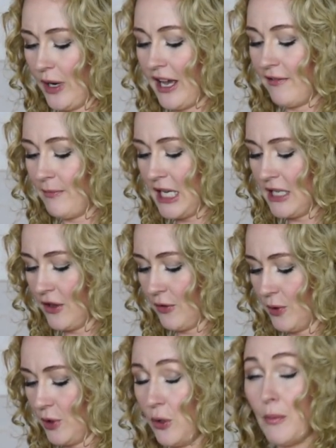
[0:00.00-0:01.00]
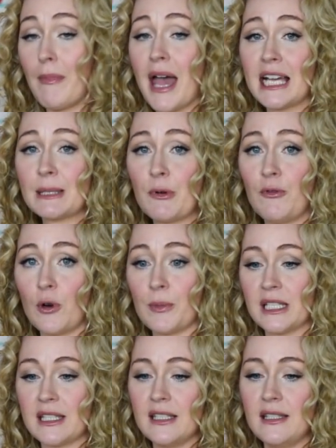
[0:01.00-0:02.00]
have made it through mass
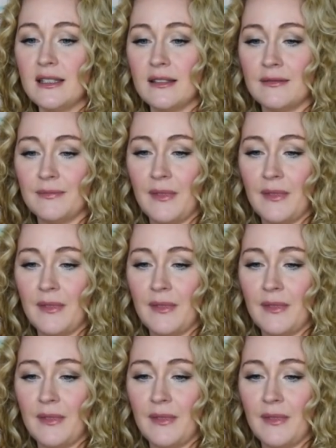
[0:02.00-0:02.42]
performances.